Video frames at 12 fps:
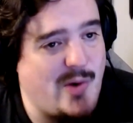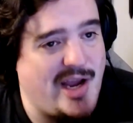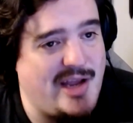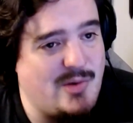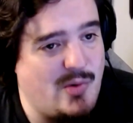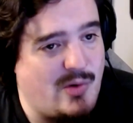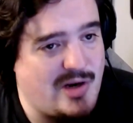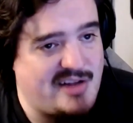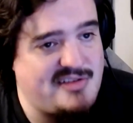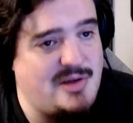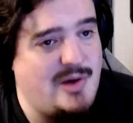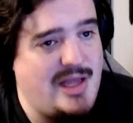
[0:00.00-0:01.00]
way that won't
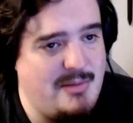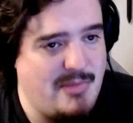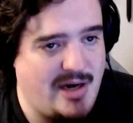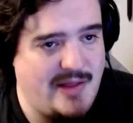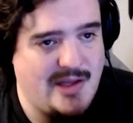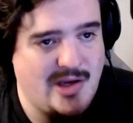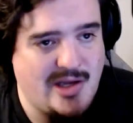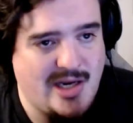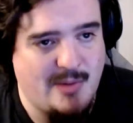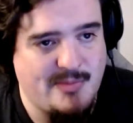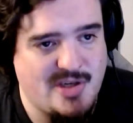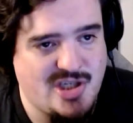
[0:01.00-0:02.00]
cost you any money that you could
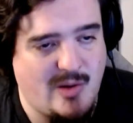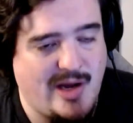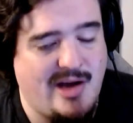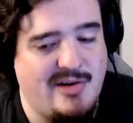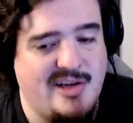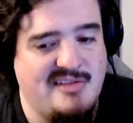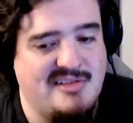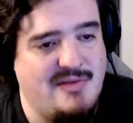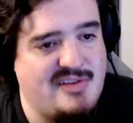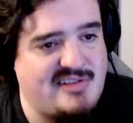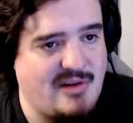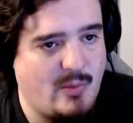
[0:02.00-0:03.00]
help the show out is
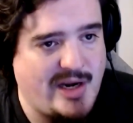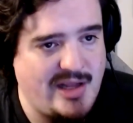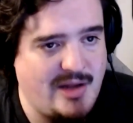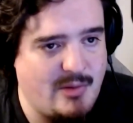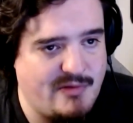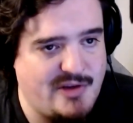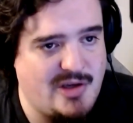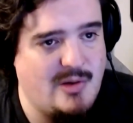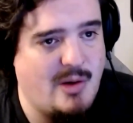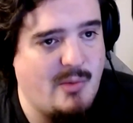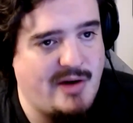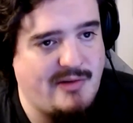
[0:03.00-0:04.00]
leave us a rating and
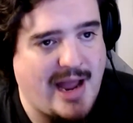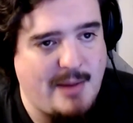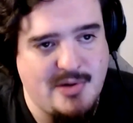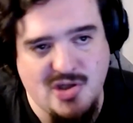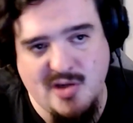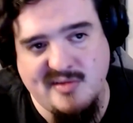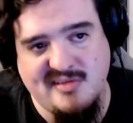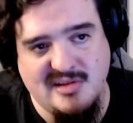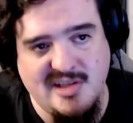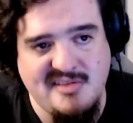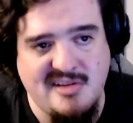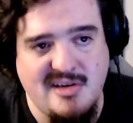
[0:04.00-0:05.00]
review on whatever app you chose to
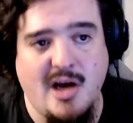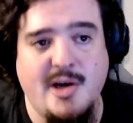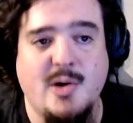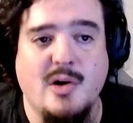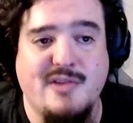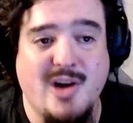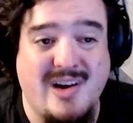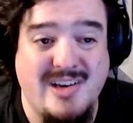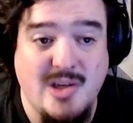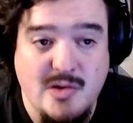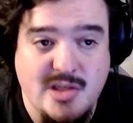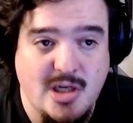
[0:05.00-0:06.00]
listen on. Or if you're
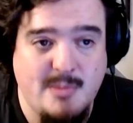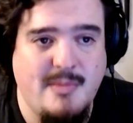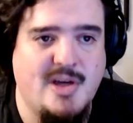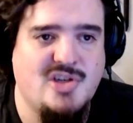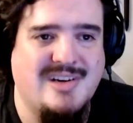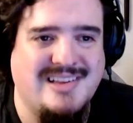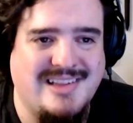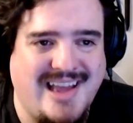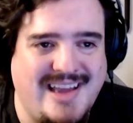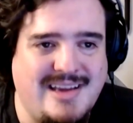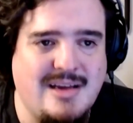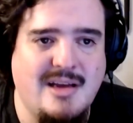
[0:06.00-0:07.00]
on YouTube, make sure to
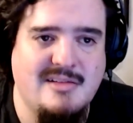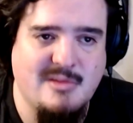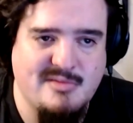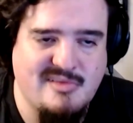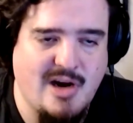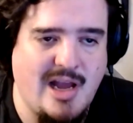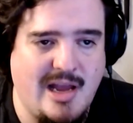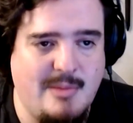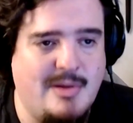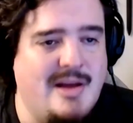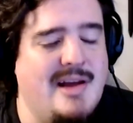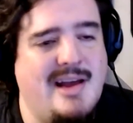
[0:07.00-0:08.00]
like and
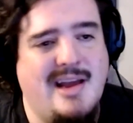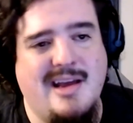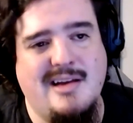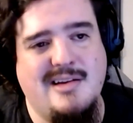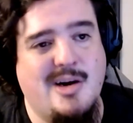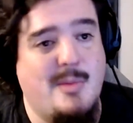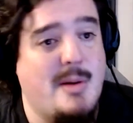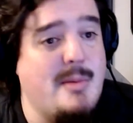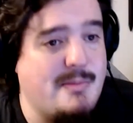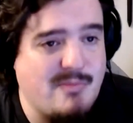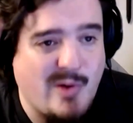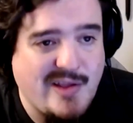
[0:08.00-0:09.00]
subscribe and,
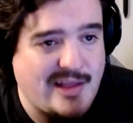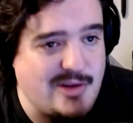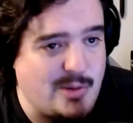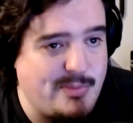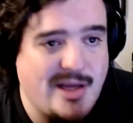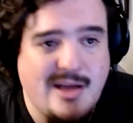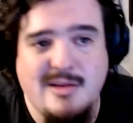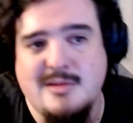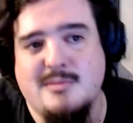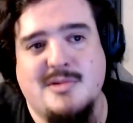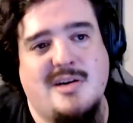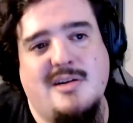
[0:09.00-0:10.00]
maybe ring that little bell
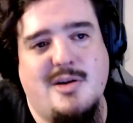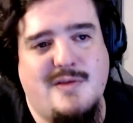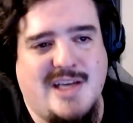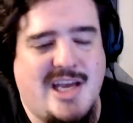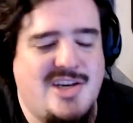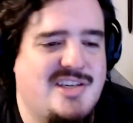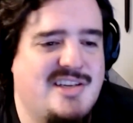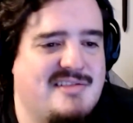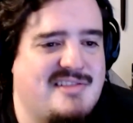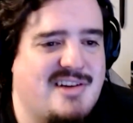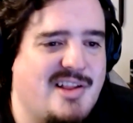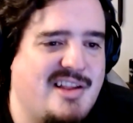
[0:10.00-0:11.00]
and turn on
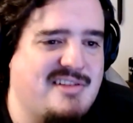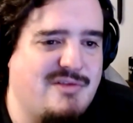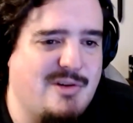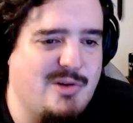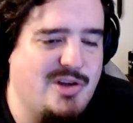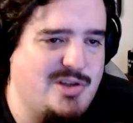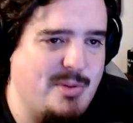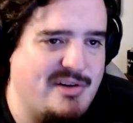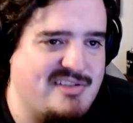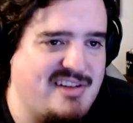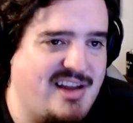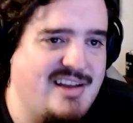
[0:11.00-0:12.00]
notifications and all that stuff that
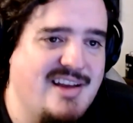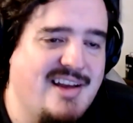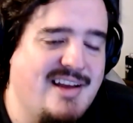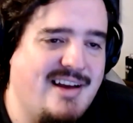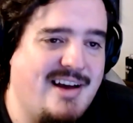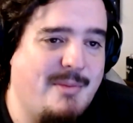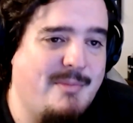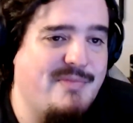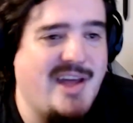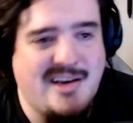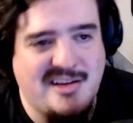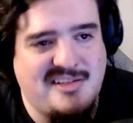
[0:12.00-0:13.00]
YouTubers say.
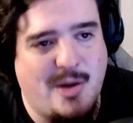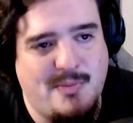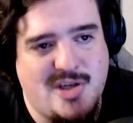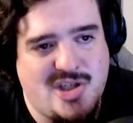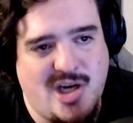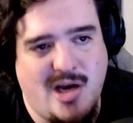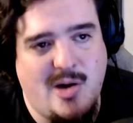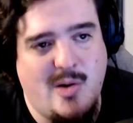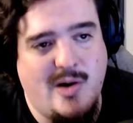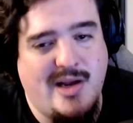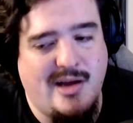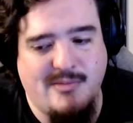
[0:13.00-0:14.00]
That does help the
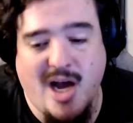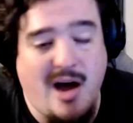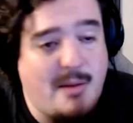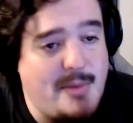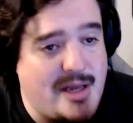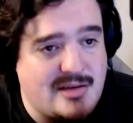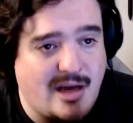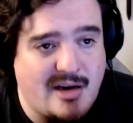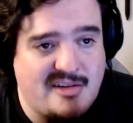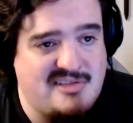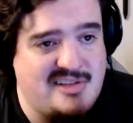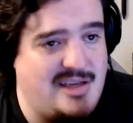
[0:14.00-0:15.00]
show. Comment,
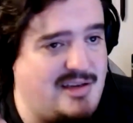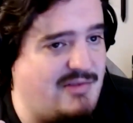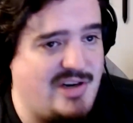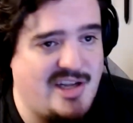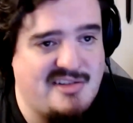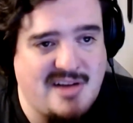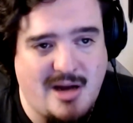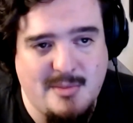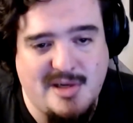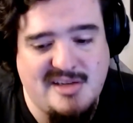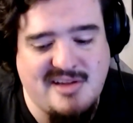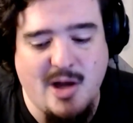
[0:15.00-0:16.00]
honestly, giving us
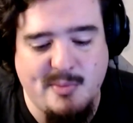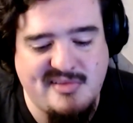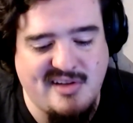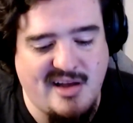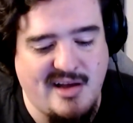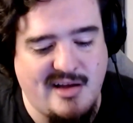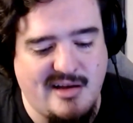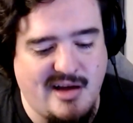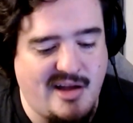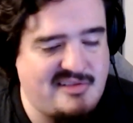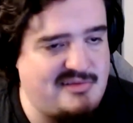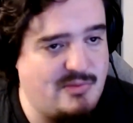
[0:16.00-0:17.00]
comments helps
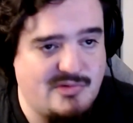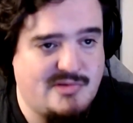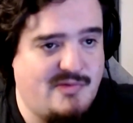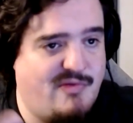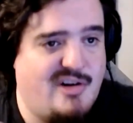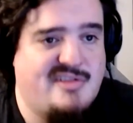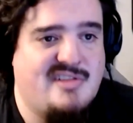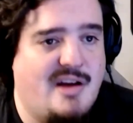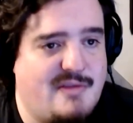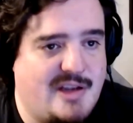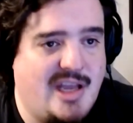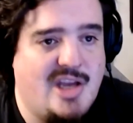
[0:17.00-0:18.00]
us, first
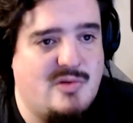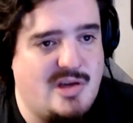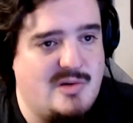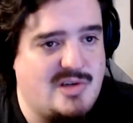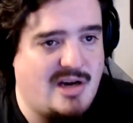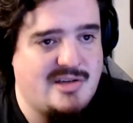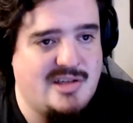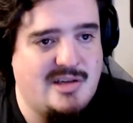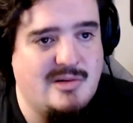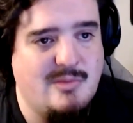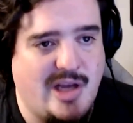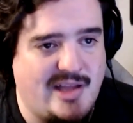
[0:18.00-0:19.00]
off, engage with you, talk to
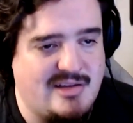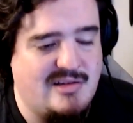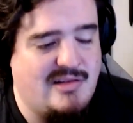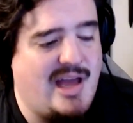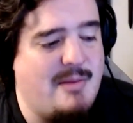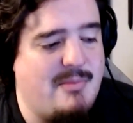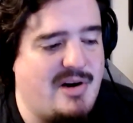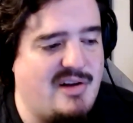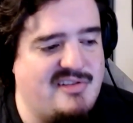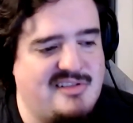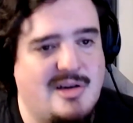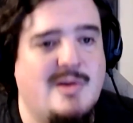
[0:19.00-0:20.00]
you. We like to do that, but
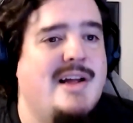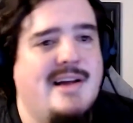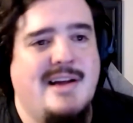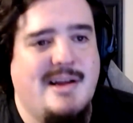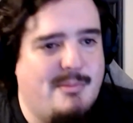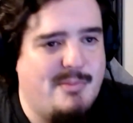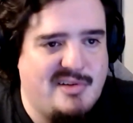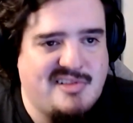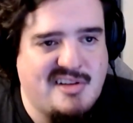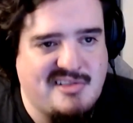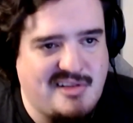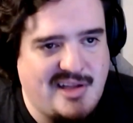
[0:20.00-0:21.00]
also
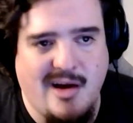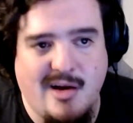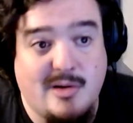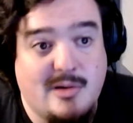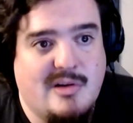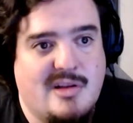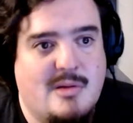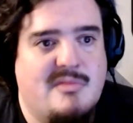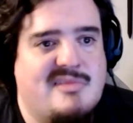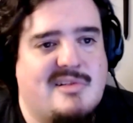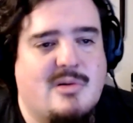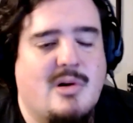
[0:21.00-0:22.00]
boost us in the algorithm.
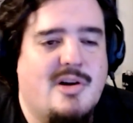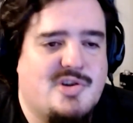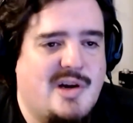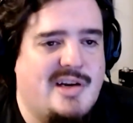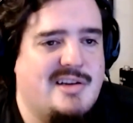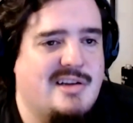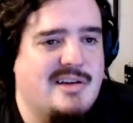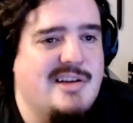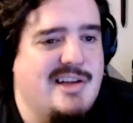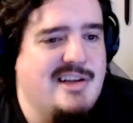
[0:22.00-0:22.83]
So we're all trying to